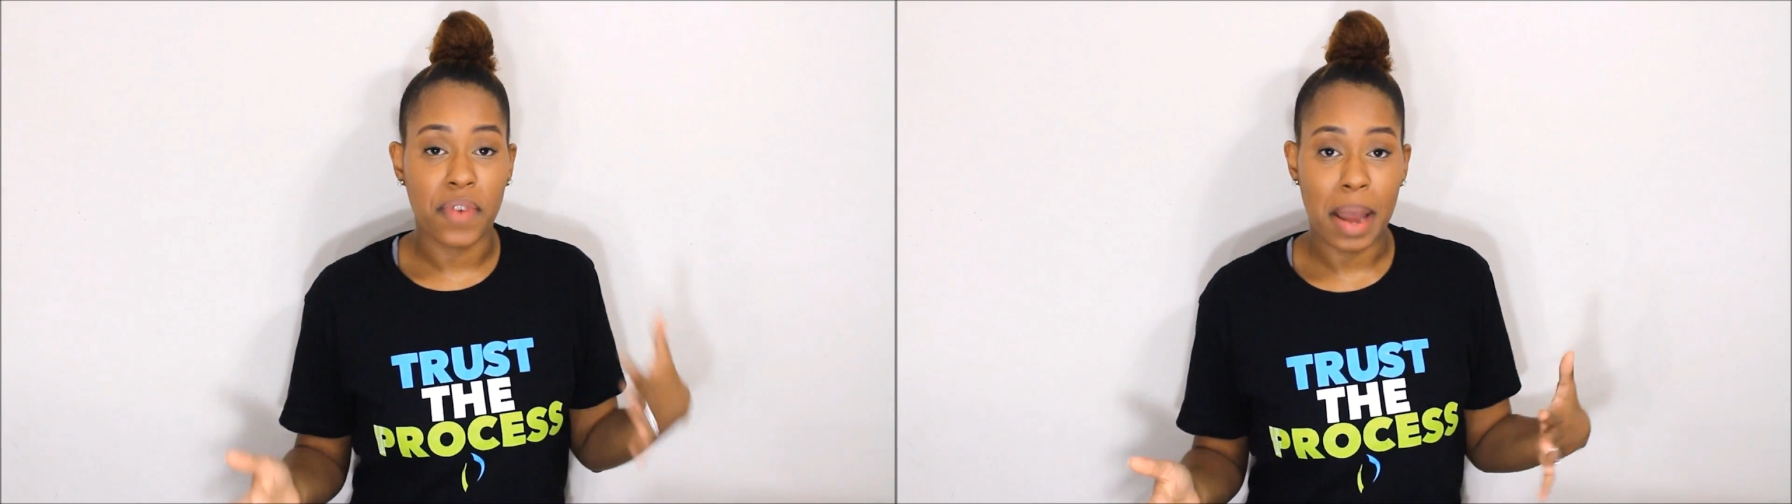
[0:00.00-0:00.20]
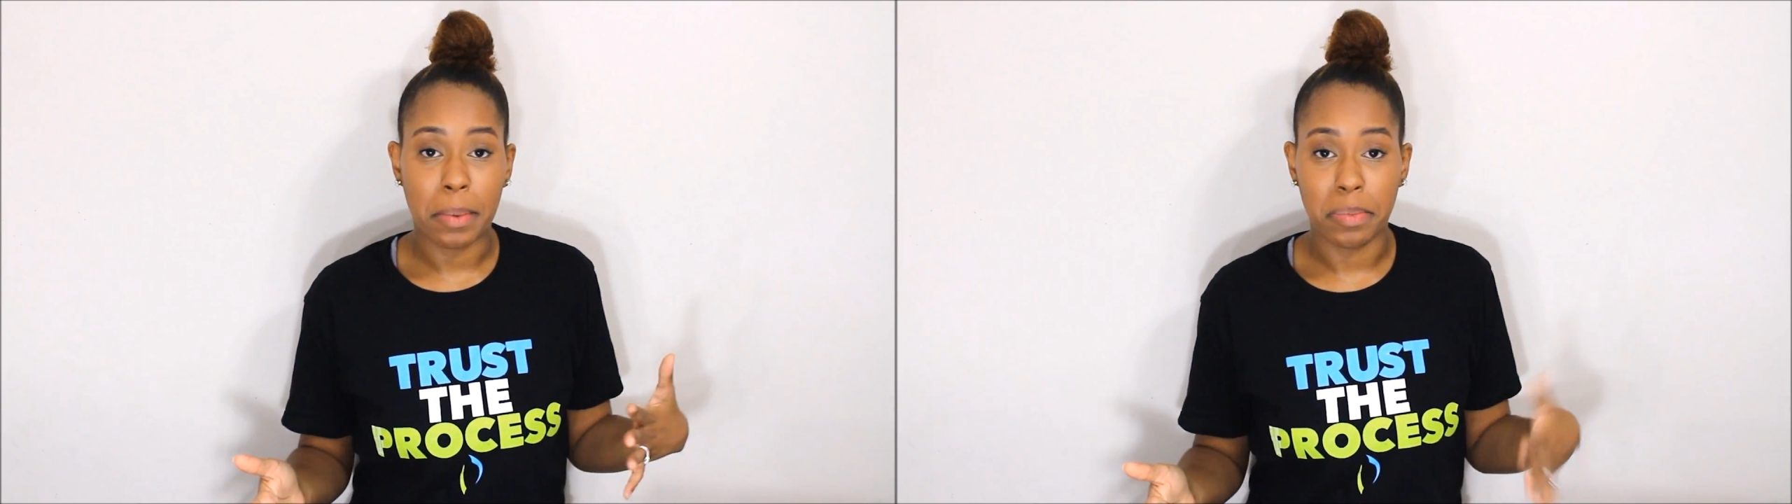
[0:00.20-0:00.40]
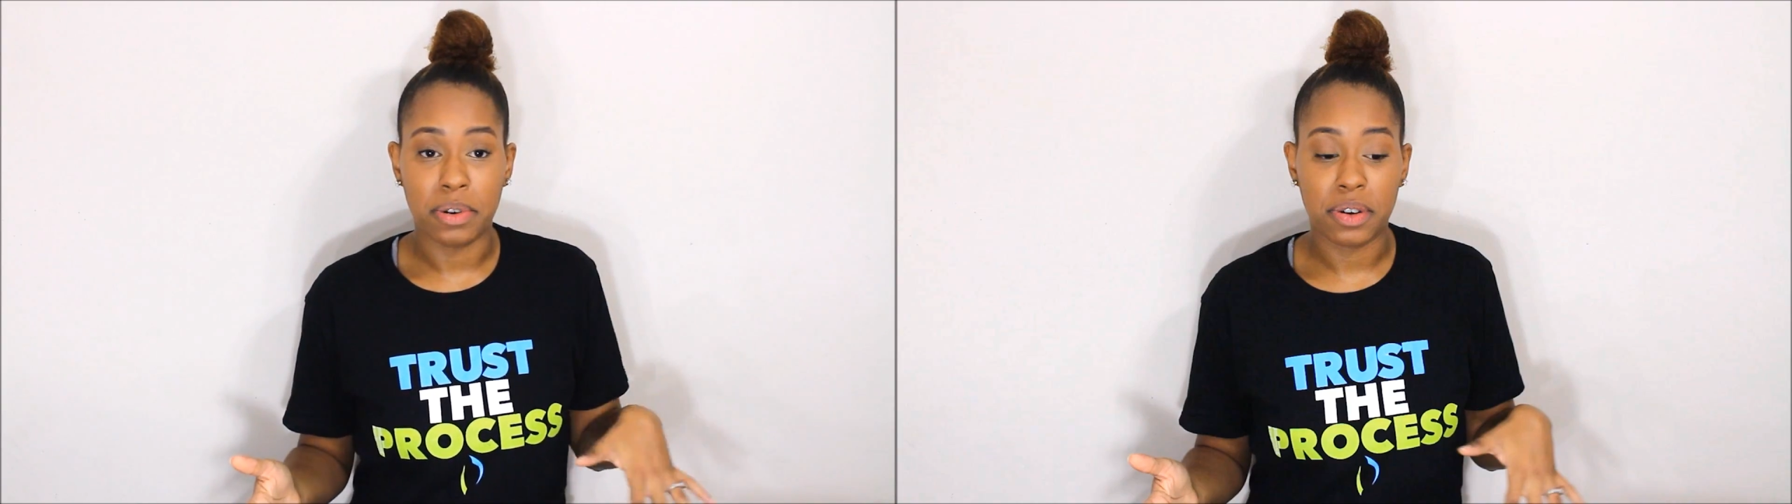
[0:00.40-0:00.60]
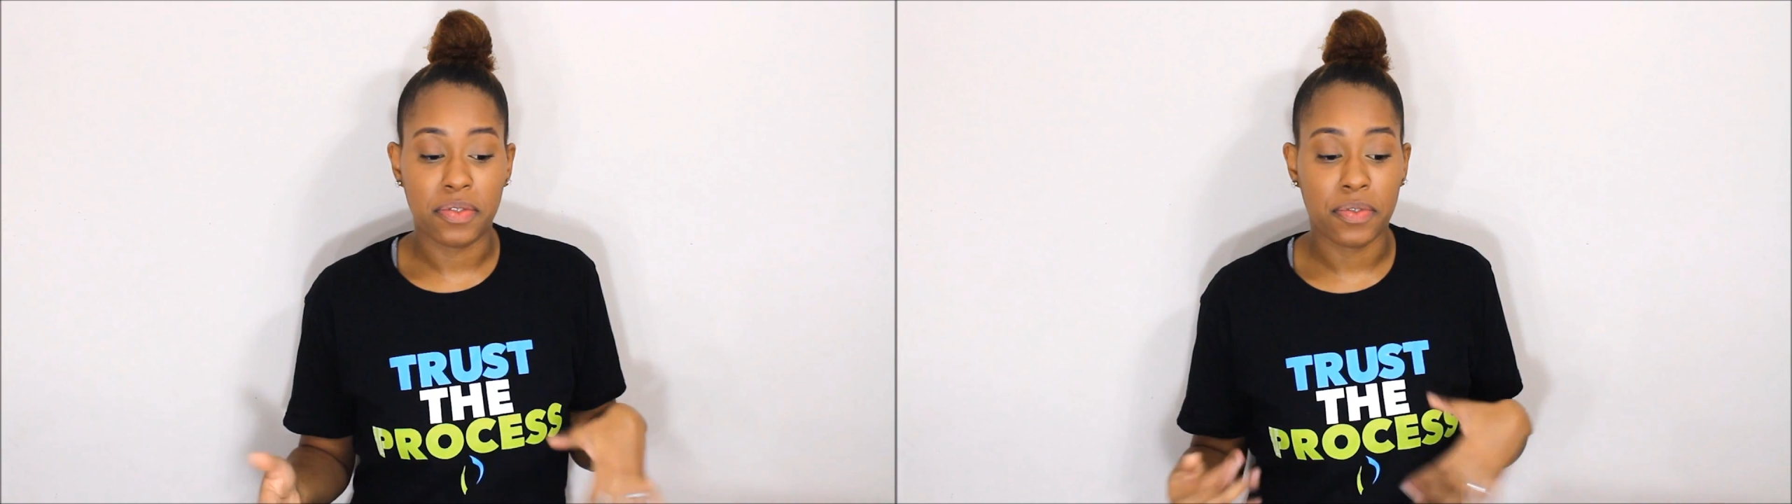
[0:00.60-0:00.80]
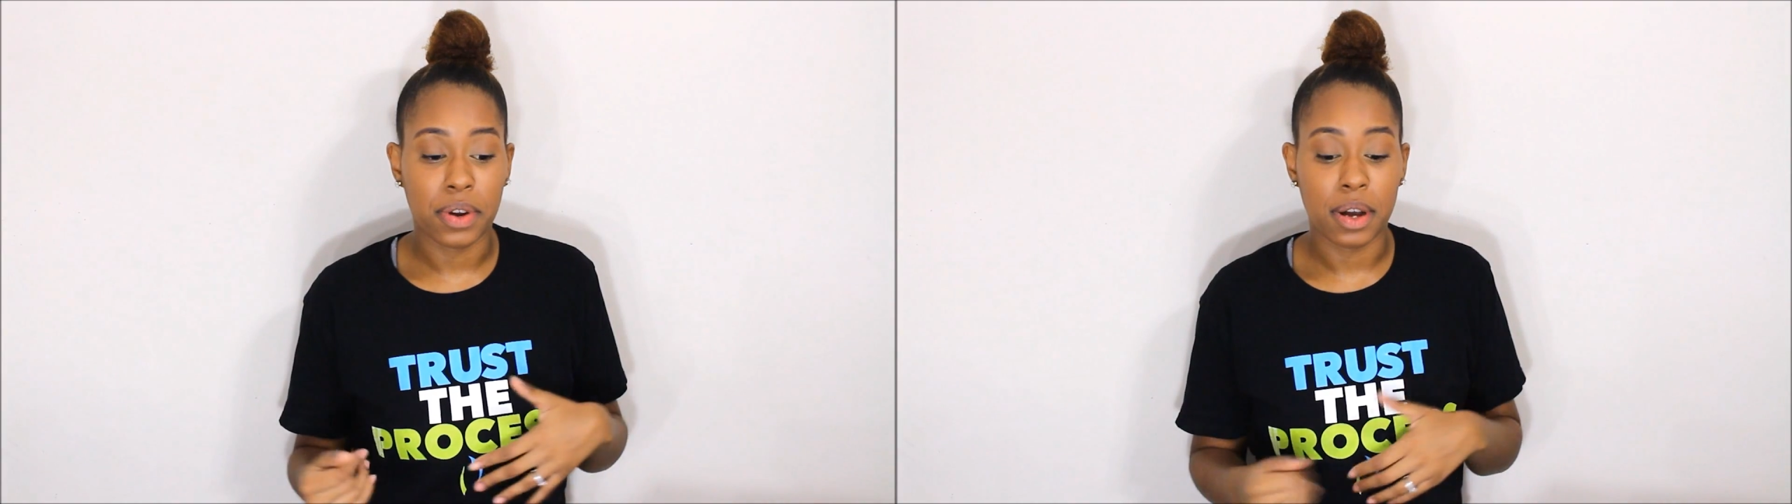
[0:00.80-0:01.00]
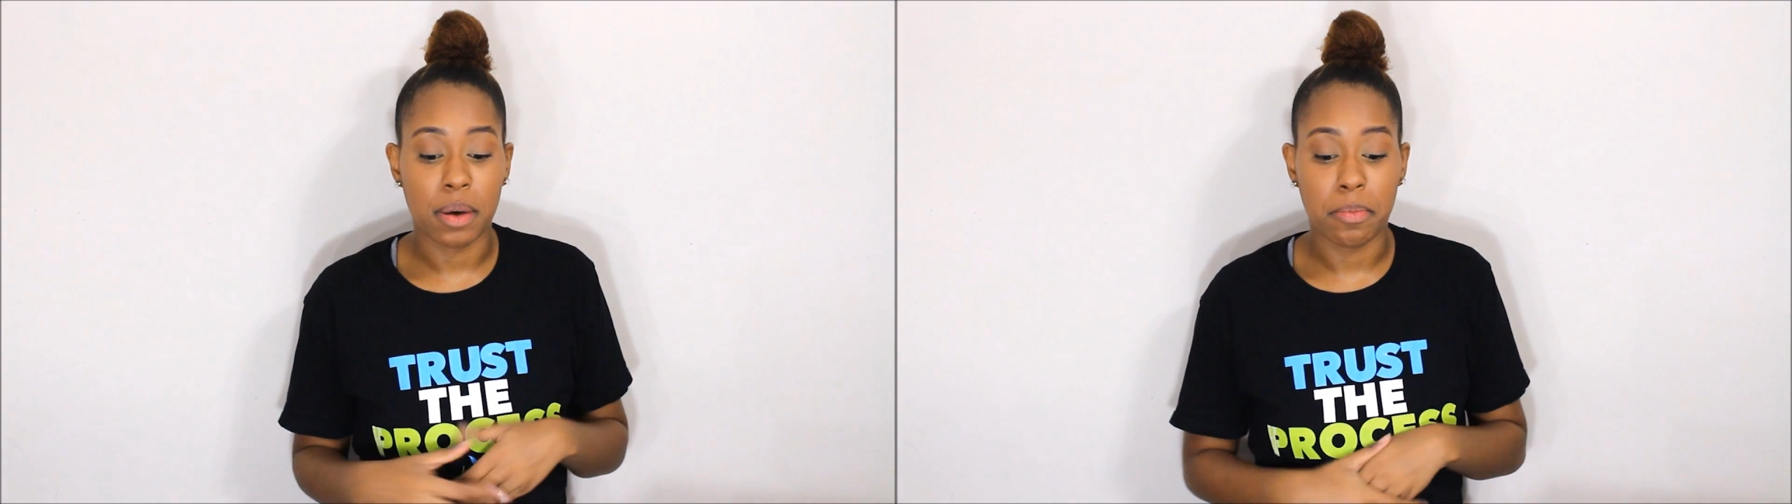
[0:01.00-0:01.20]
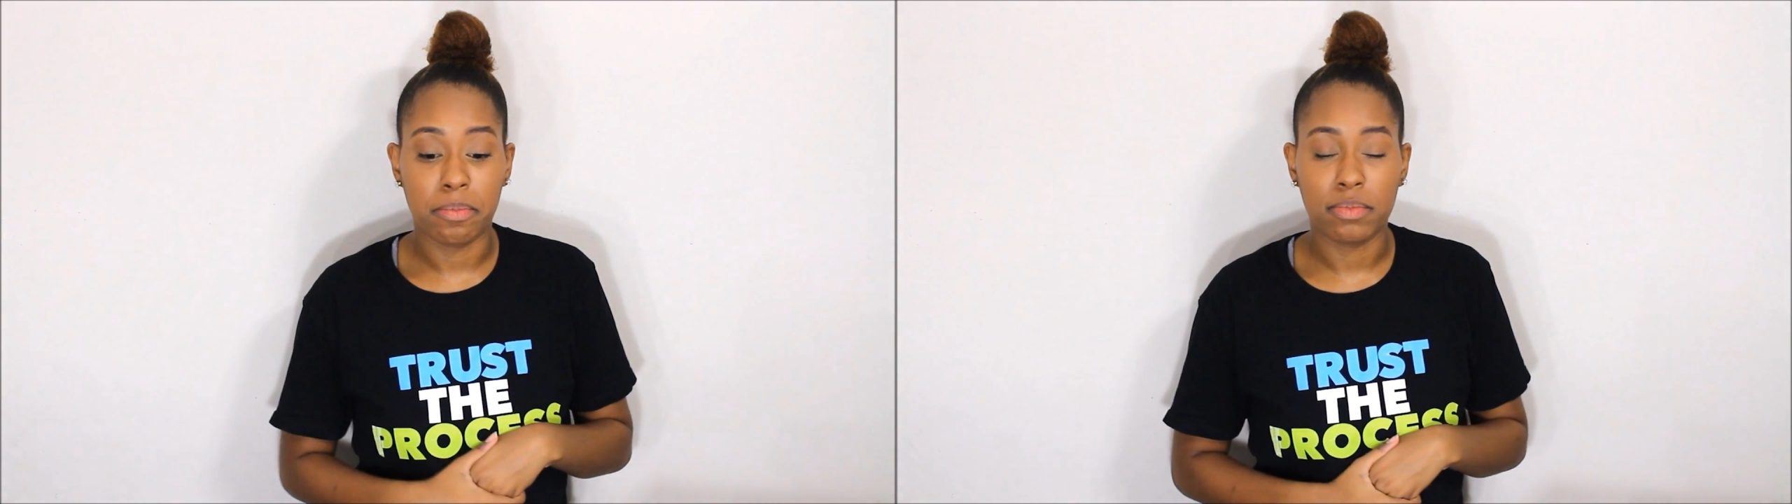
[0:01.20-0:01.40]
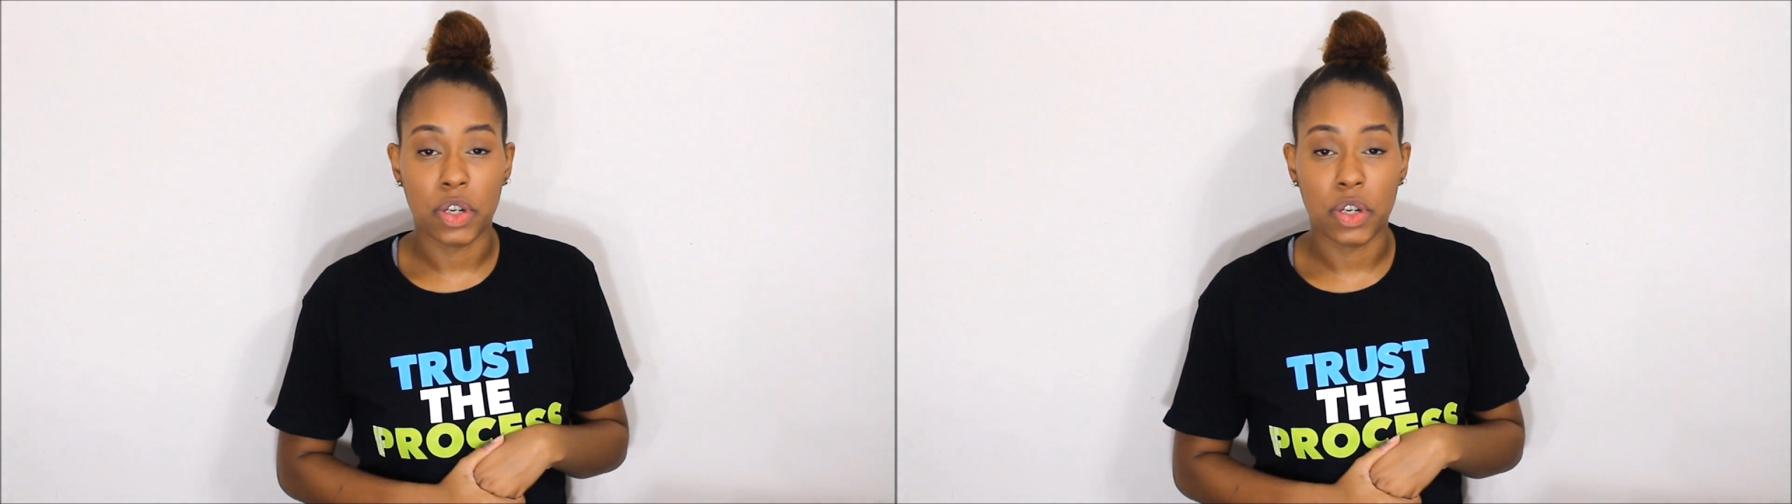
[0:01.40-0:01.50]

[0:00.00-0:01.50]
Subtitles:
fabric book from,